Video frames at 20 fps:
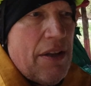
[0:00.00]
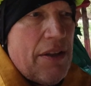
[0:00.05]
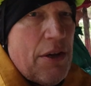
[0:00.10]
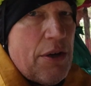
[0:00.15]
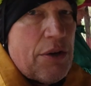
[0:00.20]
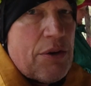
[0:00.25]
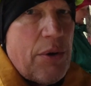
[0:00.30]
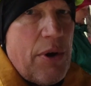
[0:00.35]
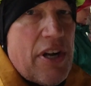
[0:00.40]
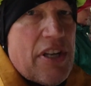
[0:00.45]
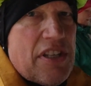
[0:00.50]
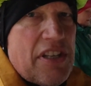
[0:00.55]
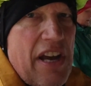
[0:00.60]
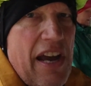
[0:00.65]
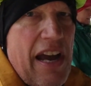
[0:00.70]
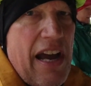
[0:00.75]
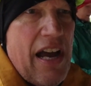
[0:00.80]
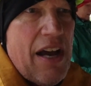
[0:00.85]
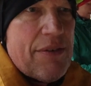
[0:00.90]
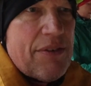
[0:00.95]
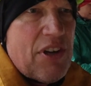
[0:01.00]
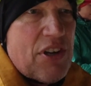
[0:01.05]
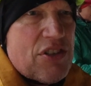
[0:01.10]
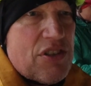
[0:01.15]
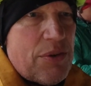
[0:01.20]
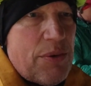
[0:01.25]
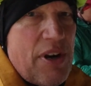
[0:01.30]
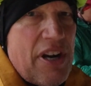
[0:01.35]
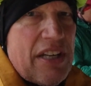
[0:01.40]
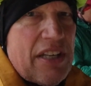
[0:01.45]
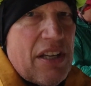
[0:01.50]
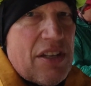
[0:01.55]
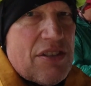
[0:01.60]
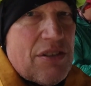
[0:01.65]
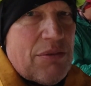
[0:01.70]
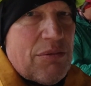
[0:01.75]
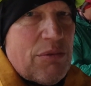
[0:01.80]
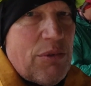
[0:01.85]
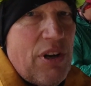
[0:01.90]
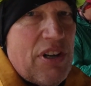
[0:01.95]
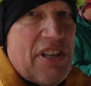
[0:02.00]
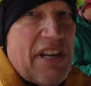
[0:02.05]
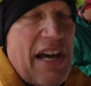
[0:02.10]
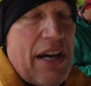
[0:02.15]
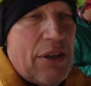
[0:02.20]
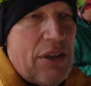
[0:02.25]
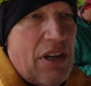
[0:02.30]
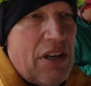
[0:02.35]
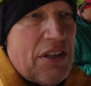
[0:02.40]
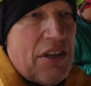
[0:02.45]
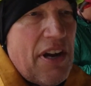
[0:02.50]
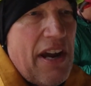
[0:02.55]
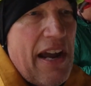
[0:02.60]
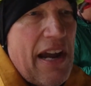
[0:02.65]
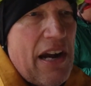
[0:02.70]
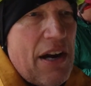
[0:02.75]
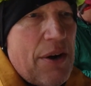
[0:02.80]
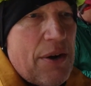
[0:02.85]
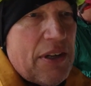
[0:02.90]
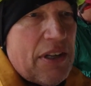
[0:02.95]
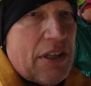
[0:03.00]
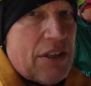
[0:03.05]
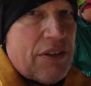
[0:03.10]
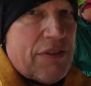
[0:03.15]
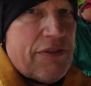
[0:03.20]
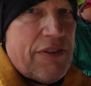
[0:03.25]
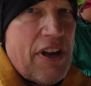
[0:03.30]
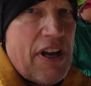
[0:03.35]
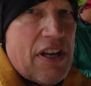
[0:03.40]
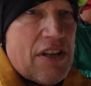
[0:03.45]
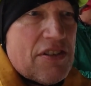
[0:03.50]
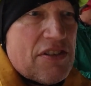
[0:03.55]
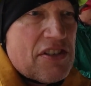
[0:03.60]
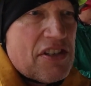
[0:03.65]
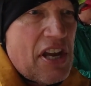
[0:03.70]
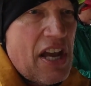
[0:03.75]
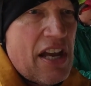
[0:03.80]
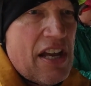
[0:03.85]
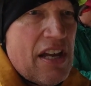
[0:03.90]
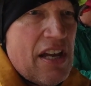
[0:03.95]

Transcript: they're great to have because the rain doesn't run down on your hair and in your face.